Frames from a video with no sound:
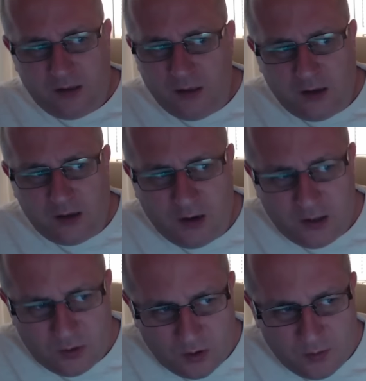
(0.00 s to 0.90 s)
They don't really
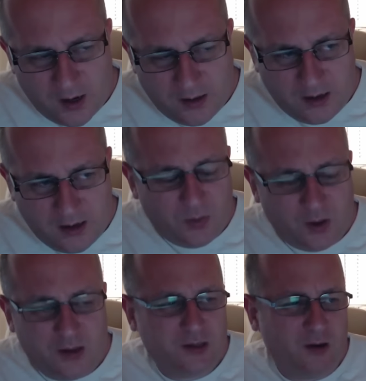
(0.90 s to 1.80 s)
talk about that,
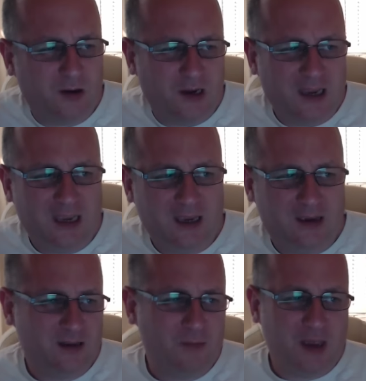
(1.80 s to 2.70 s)
but it's the only
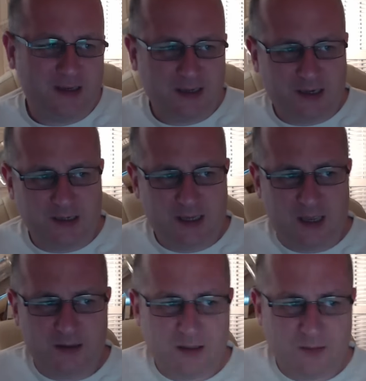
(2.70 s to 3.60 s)
link that makes any
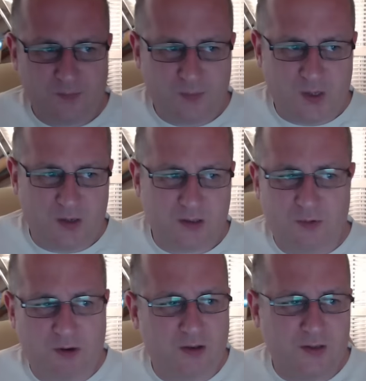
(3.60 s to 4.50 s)
sense because if
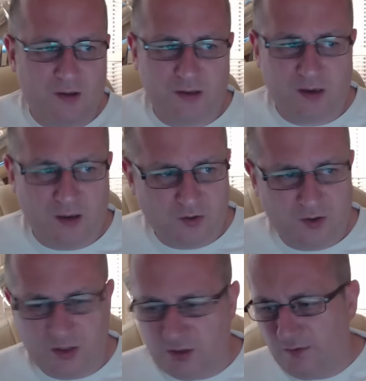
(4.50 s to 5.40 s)
they're outside the
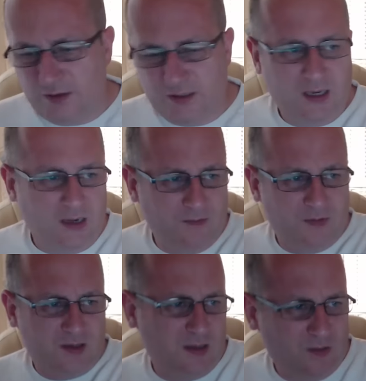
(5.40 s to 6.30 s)
country and just visiting,
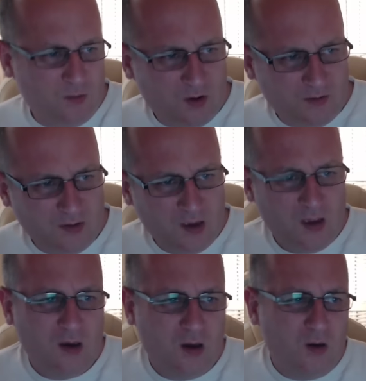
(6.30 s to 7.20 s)
visiting their wife,
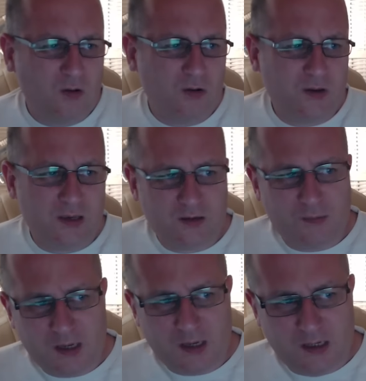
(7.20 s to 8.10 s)
oh look, he's got
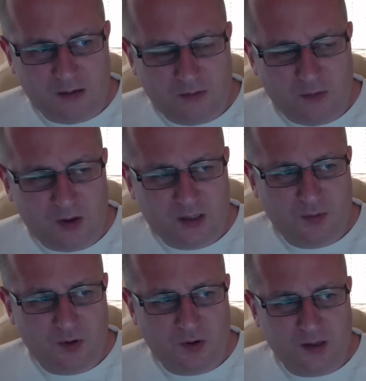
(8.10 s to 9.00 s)
money. Oh, what a
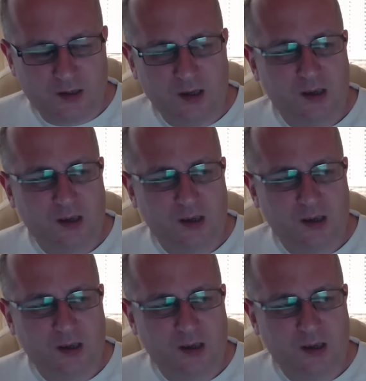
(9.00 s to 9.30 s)
surprise!